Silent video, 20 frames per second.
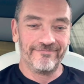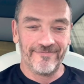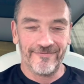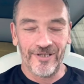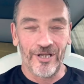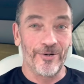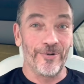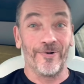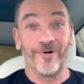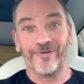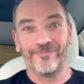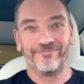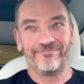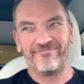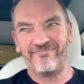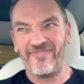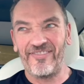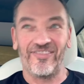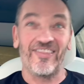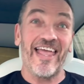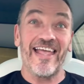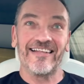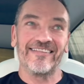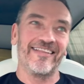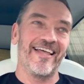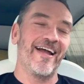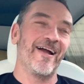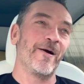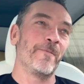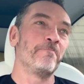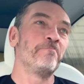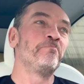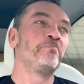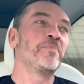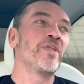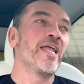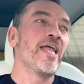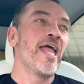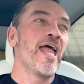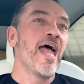little thing there.
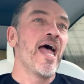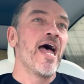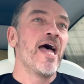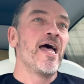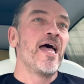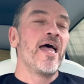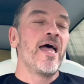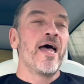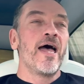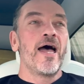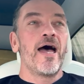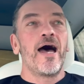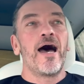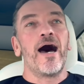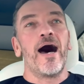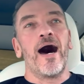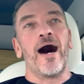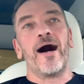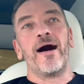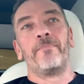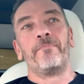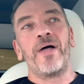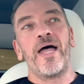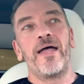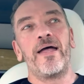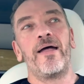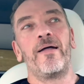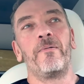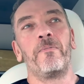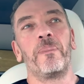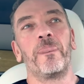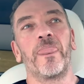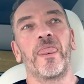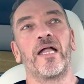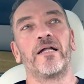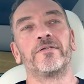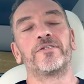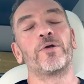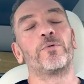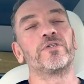Um,
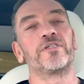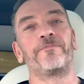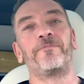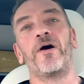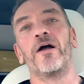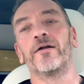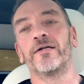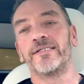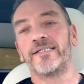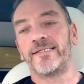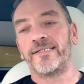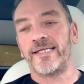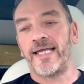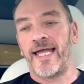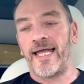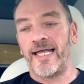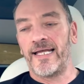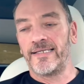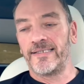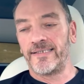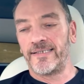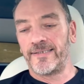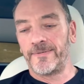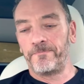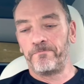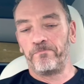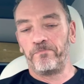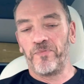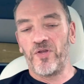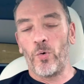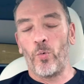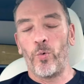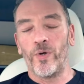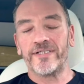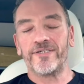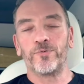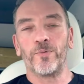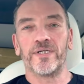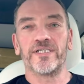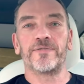so as far as
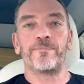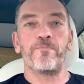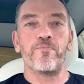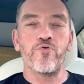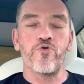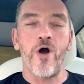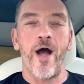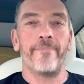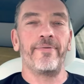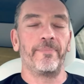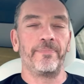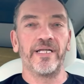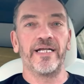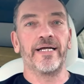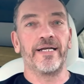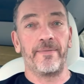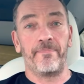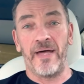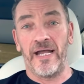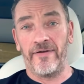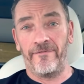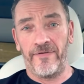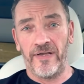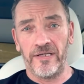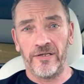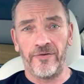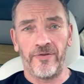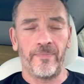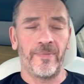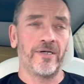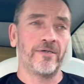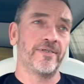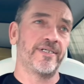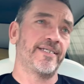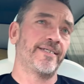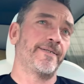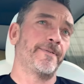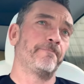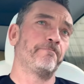which one's probably going to benefit you the most,